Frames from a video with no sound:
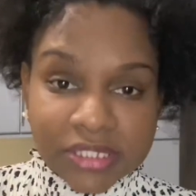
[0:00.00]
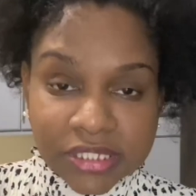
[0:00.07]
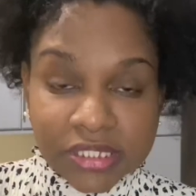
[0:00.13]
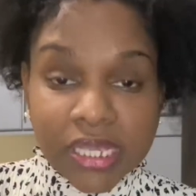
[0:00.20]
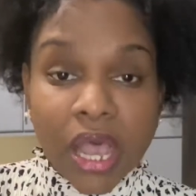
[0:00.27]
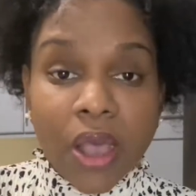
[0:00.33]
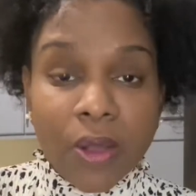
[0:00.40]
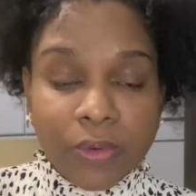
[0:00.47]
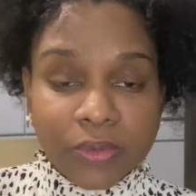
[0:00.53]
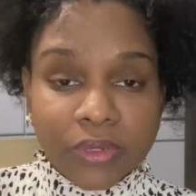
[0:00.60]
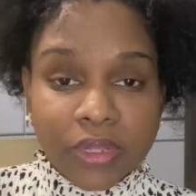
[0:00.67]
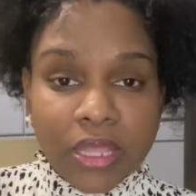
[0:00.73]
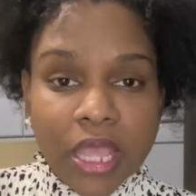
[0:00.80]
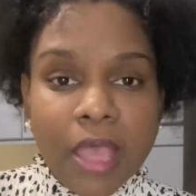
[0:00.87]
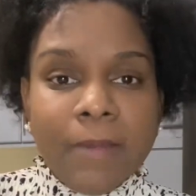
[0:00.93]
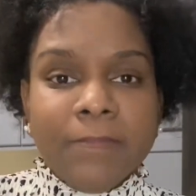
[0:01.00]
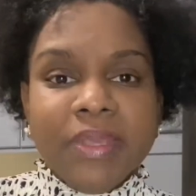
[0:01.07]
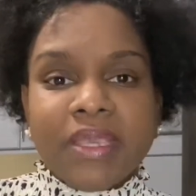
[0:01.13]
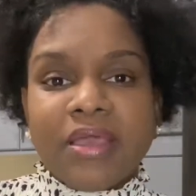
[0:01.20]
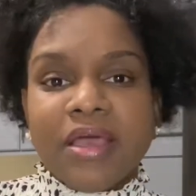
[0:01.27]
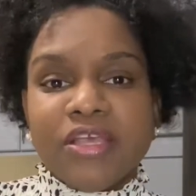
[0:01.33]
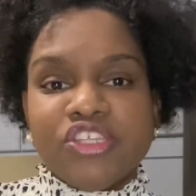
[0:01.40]
down
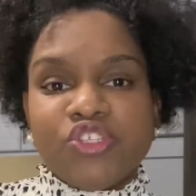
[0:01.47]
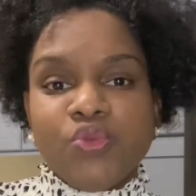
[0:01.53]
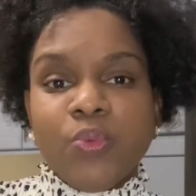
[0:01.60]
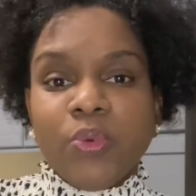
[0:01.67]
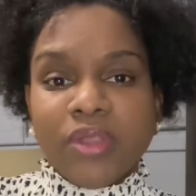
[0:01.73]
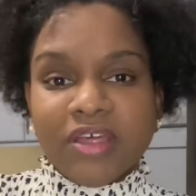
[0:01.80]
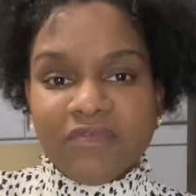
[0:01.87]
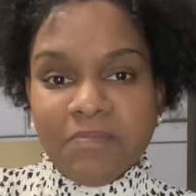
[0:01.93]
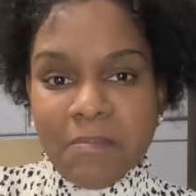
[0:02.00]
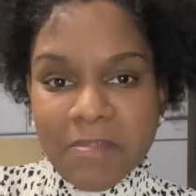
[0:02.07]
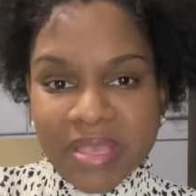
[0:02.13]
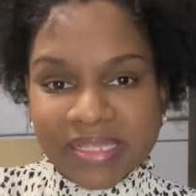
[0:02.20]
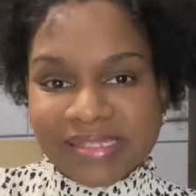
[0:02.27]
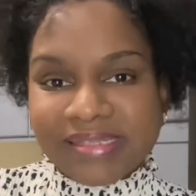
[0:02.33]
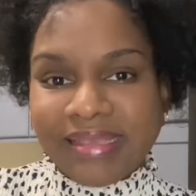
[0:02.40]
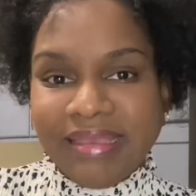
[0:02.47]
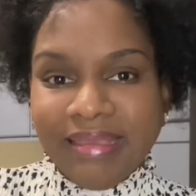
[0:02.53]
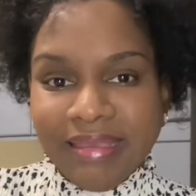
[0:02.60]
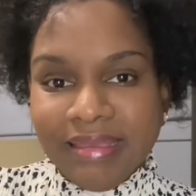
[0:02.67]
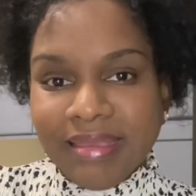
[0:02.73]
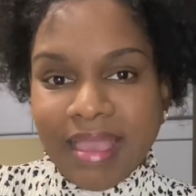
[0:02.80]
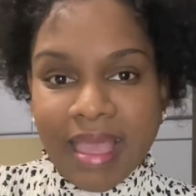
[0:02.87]
because you would have missed
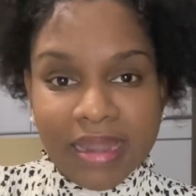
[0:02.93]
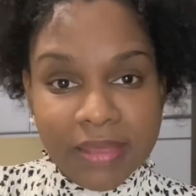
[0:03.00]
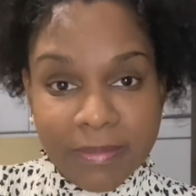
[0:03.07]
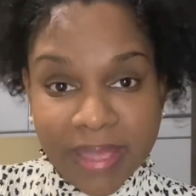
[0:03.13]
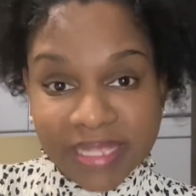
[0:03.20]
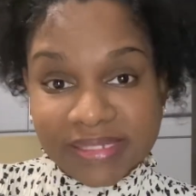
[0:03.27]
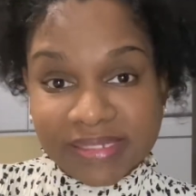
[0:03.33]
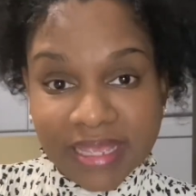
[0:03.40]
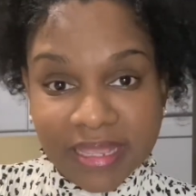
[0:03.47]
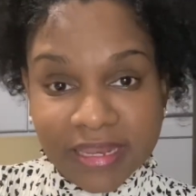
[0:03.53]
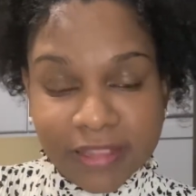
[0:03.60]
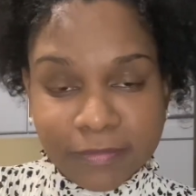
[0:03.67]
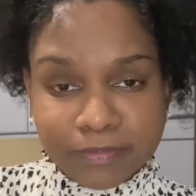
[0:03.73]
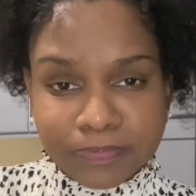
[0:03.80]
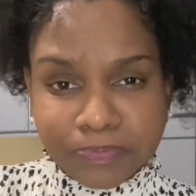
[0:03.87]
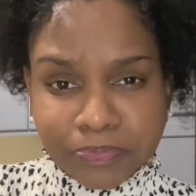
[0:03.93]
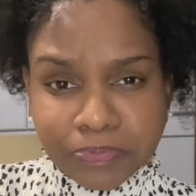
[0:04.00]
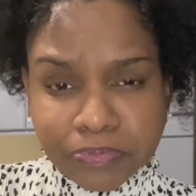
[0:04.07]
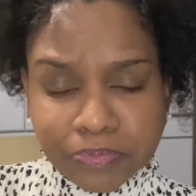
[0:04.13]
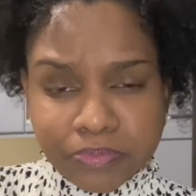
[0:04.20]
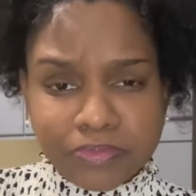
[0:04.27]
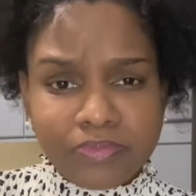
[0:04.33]
key elements in it.
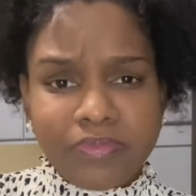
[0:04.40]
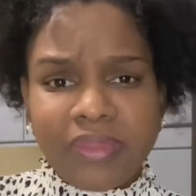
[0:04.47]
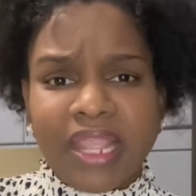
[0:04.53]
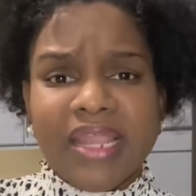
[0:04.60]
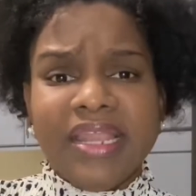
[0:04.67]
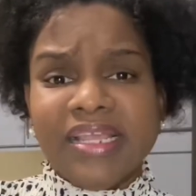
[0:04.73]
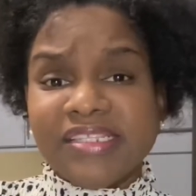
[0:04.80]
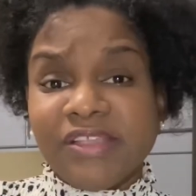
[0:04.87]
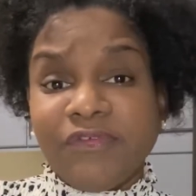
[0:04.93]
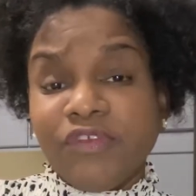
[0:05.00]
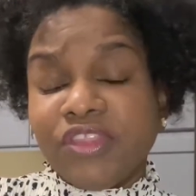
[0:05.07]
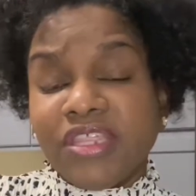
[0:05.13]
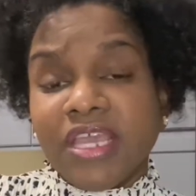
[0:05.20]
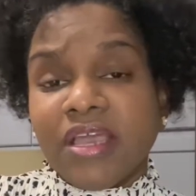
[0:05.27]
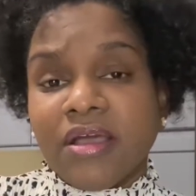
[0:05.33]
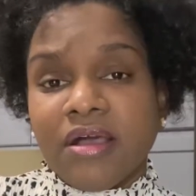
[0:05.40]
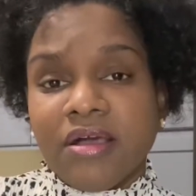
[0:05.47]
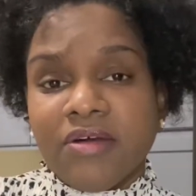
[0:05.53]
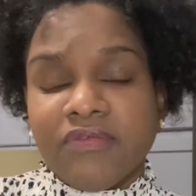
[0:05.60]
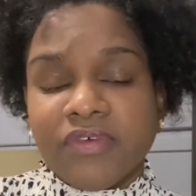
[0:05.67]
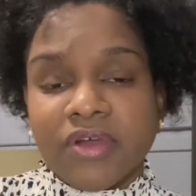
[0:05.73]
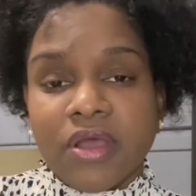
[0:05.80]
Let's, if you think
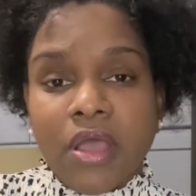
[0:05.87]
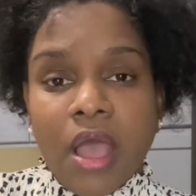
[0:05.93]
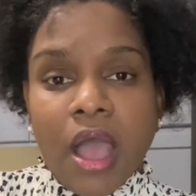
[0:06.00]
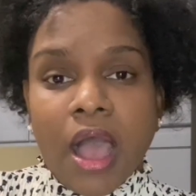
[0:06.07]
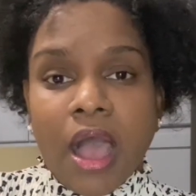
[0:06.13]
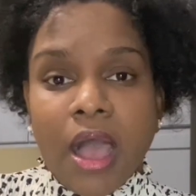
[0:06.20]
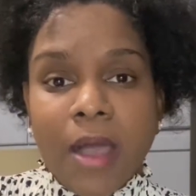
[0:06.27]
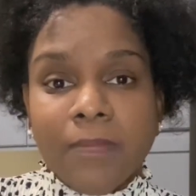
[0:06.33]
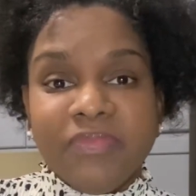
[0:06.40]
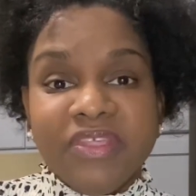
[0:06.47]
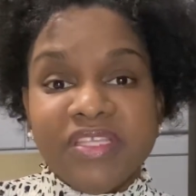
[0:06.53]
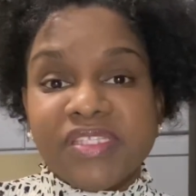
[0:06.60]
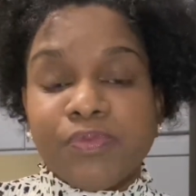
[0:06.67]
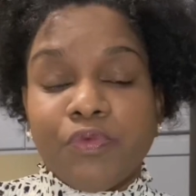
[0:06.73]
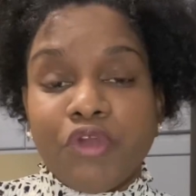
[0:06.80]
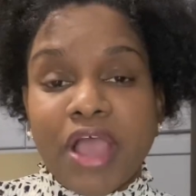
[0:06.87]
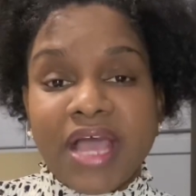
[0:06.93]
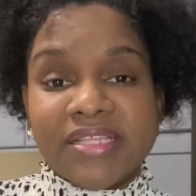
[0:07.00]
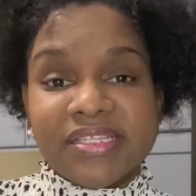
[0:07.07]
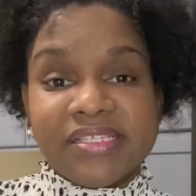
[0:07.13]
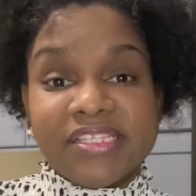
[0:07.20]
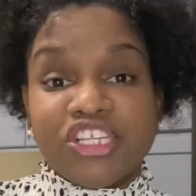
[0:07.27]
of these
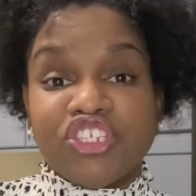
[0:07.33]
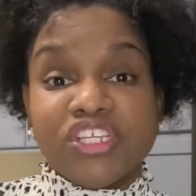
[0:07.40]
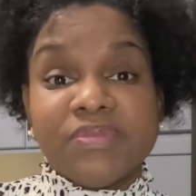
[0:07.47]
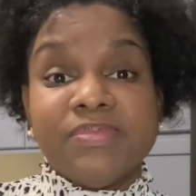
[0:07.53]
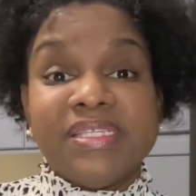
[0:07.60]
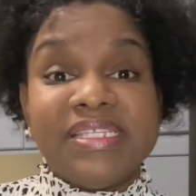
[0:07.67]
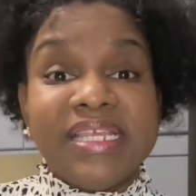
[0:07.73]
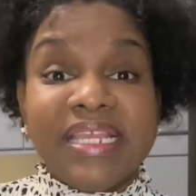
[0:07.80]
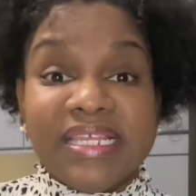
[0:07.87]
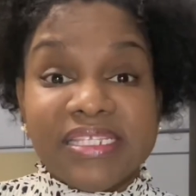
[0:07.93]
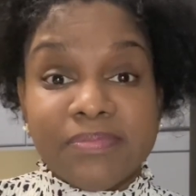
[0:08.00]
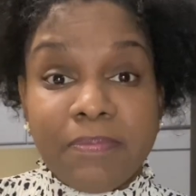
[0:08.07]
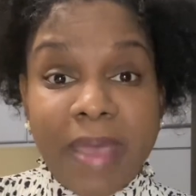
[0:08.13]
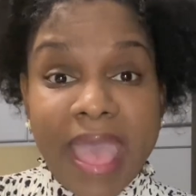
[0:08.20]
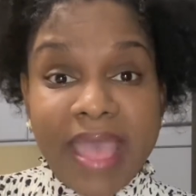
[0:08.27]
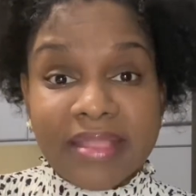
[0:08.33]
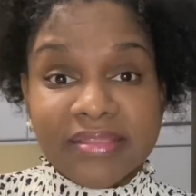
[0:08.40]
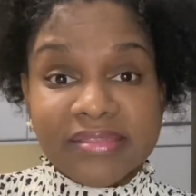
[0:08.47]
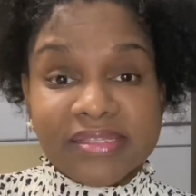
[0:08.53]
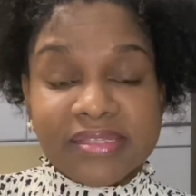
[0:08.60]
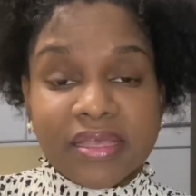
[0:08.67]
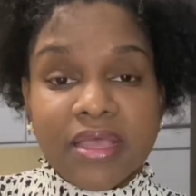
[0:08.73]
brands such as
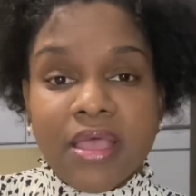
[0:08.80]
Mercedes-Benz